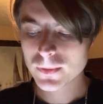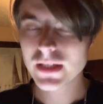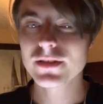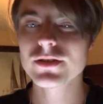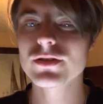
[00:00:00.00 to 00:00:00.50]

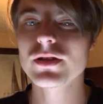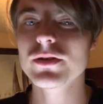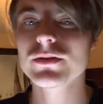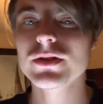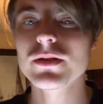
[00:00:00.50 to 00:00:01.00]
kind of
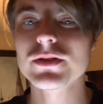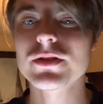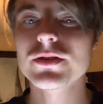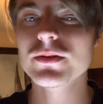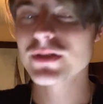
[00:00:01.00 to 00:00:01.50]
shows your
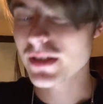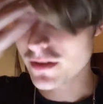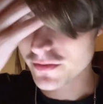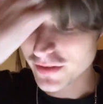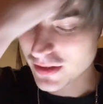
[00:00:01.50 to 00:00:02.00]
true
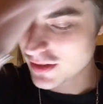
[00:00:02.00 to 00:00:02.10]
self, and